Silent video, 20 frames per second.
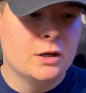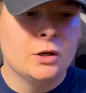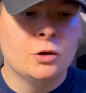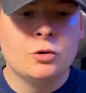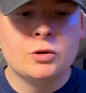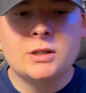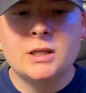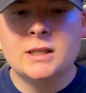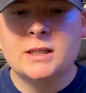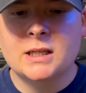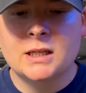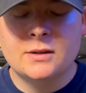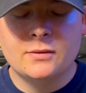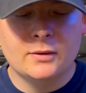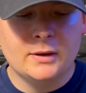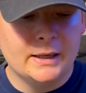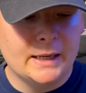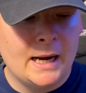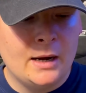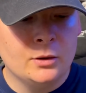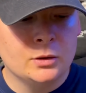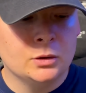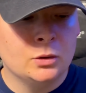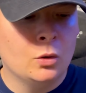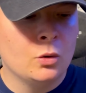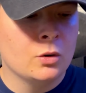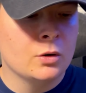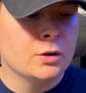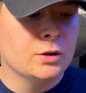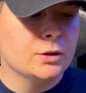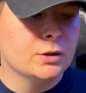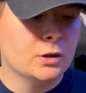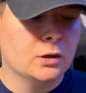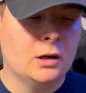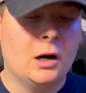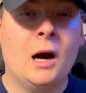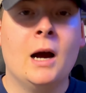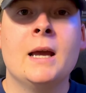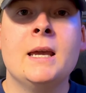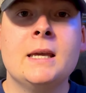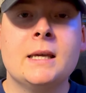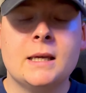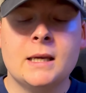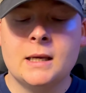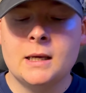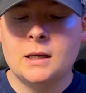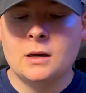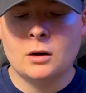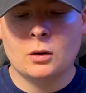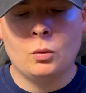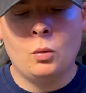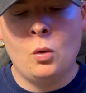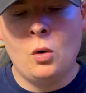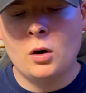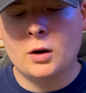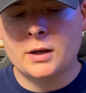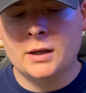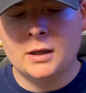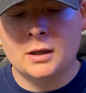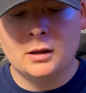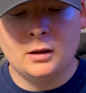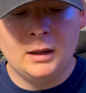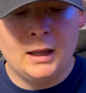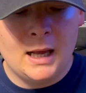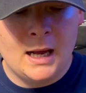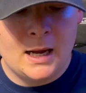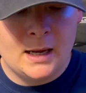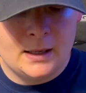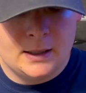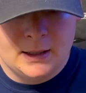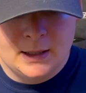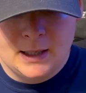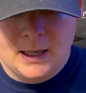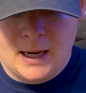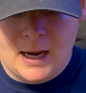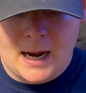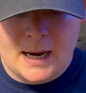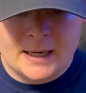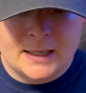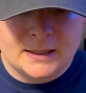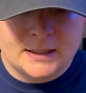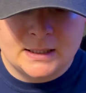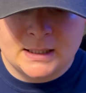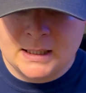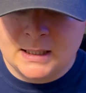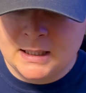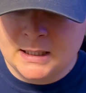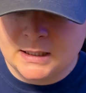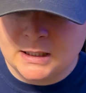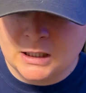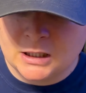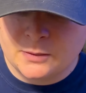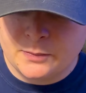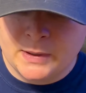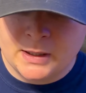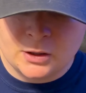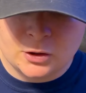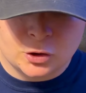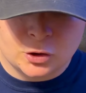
use these things for like outdoors or hiking or walking a lot, I can see these things being